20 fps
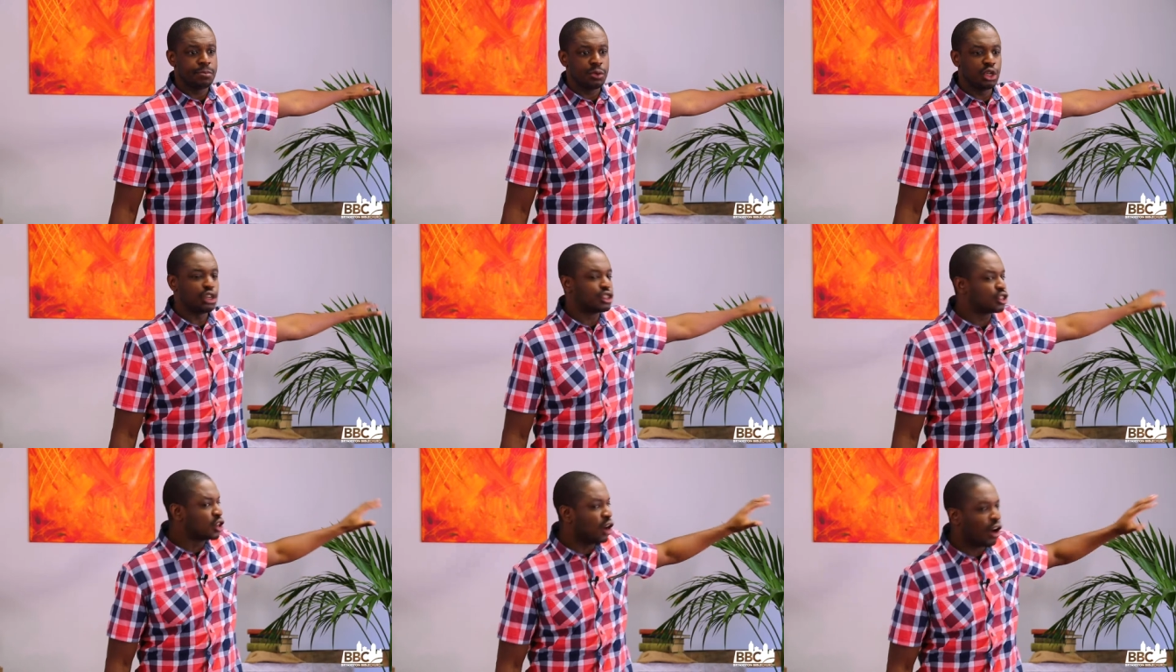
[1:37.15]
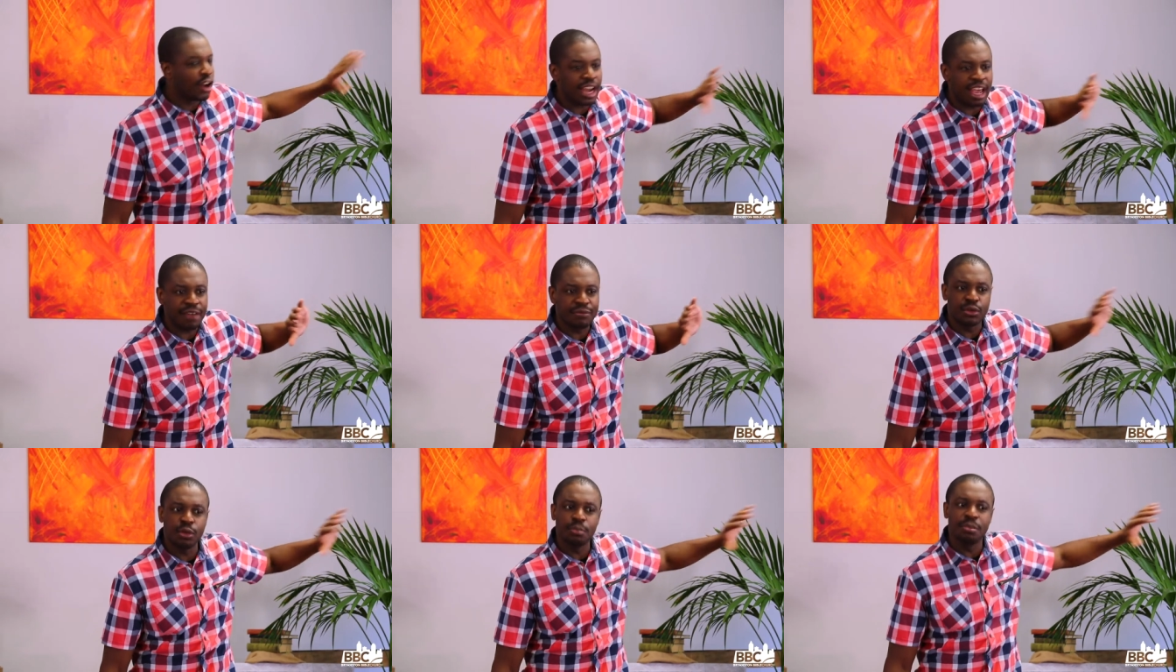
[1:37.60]
You don't
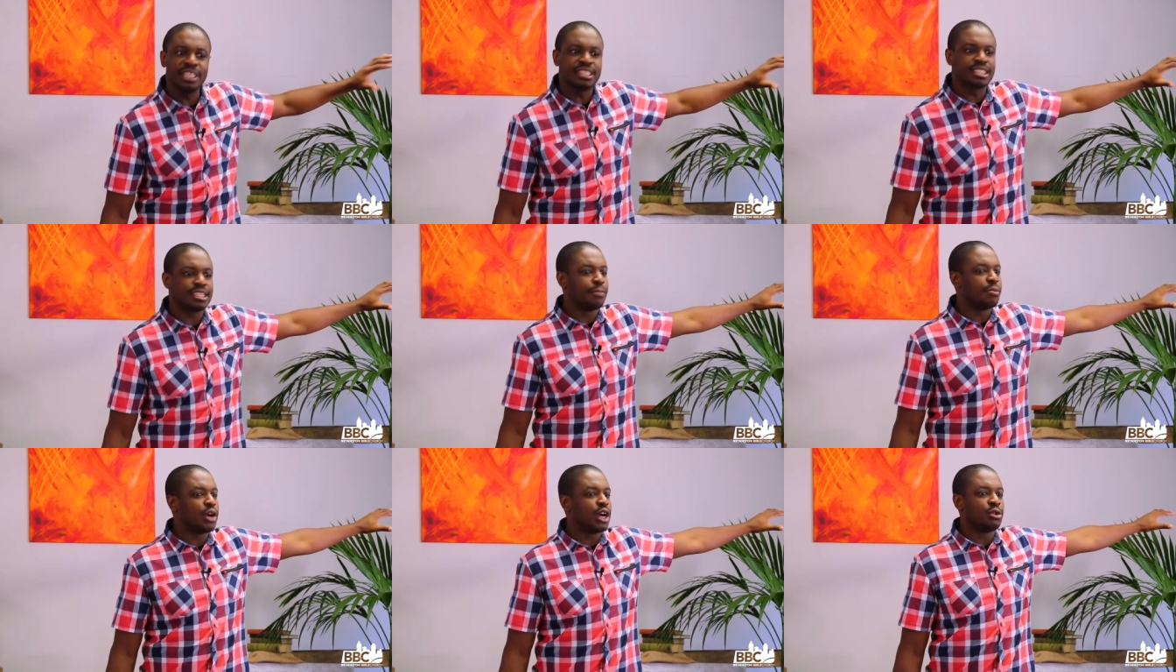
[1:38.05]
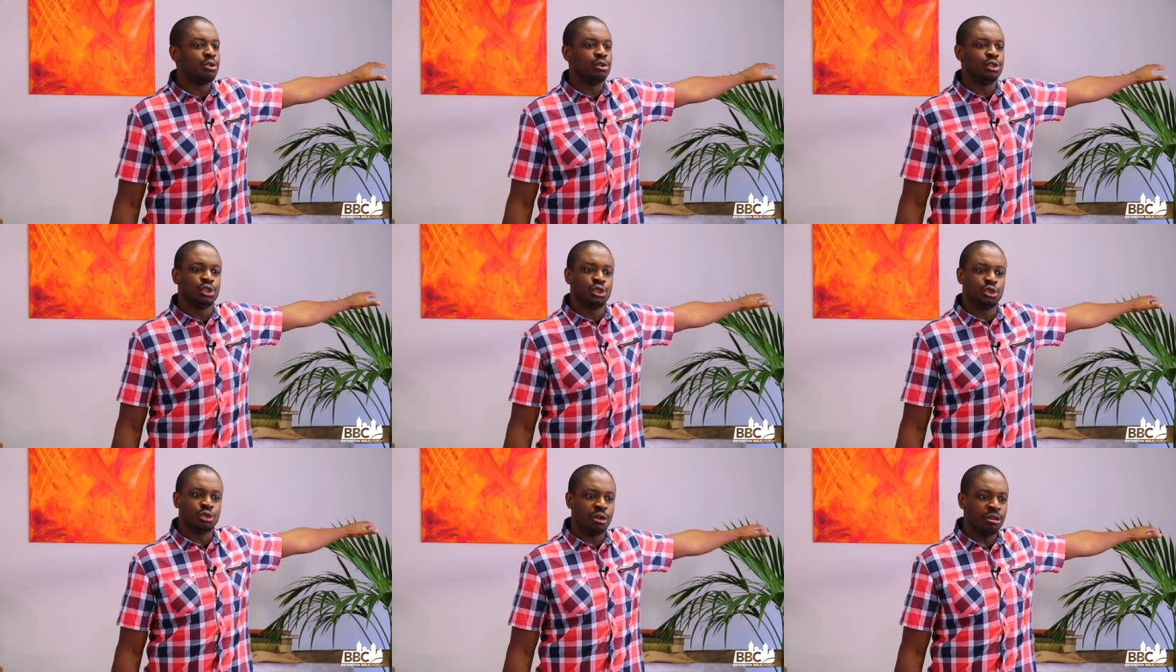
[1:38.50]
have to be someone
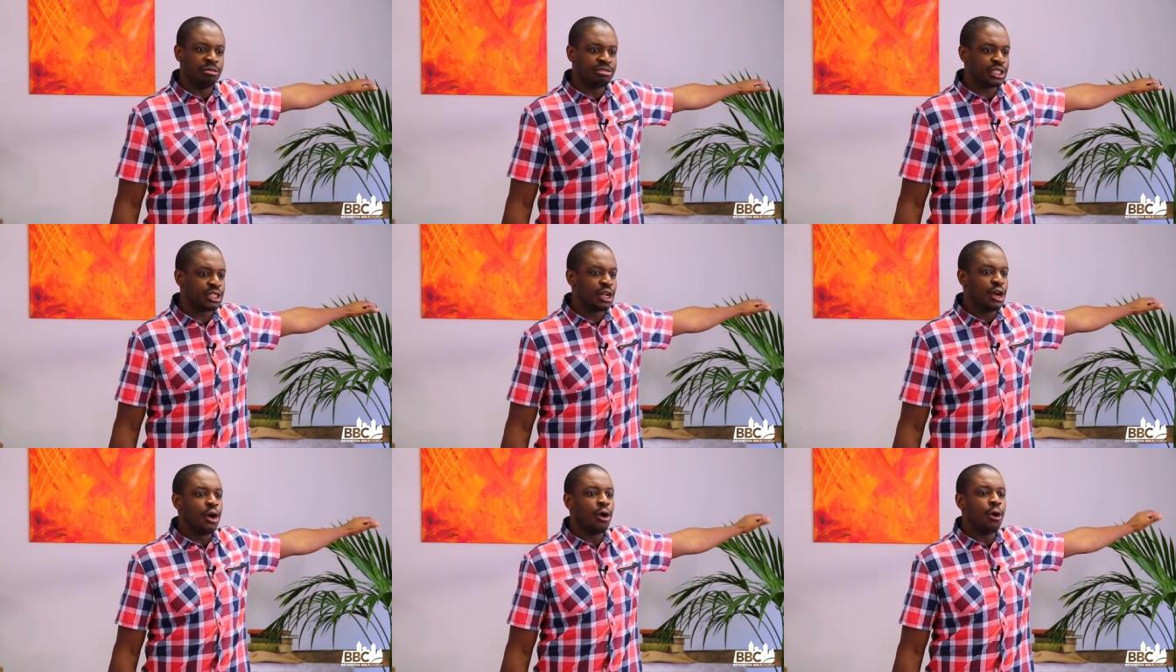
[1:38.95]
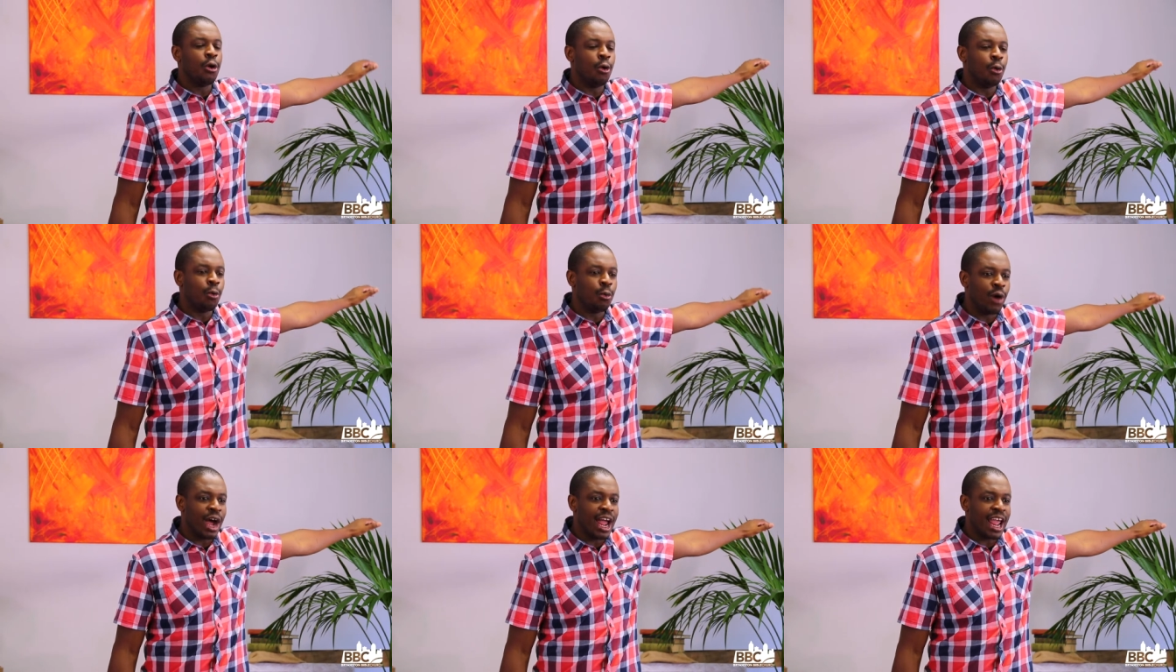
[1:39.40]
who drifts
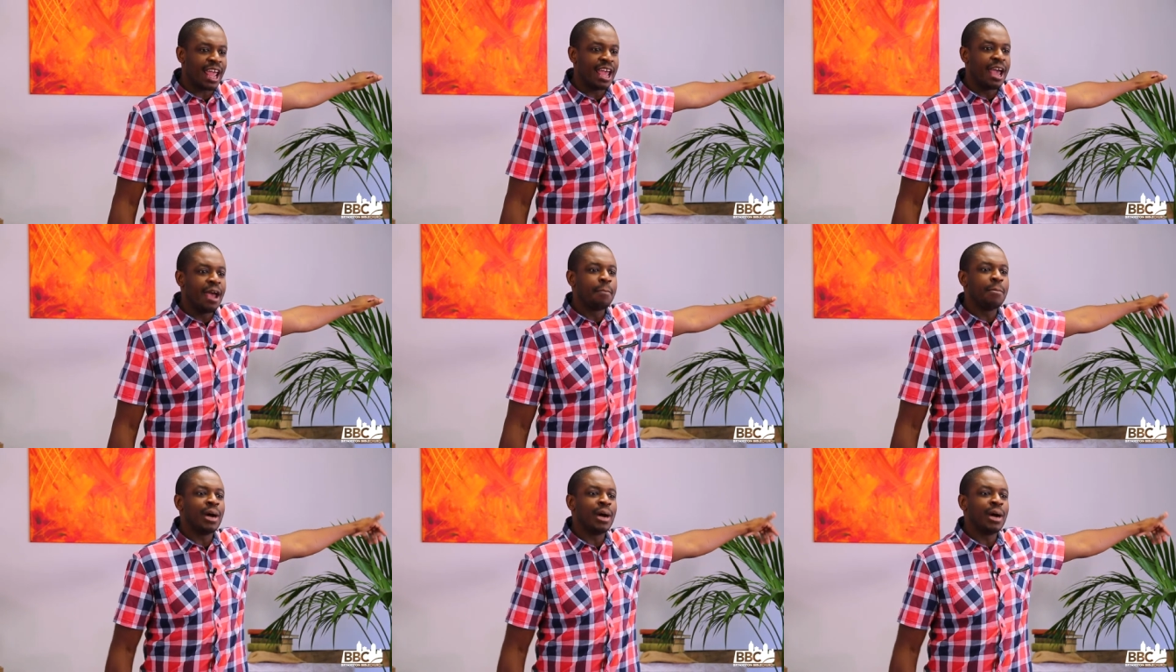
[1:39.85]
away,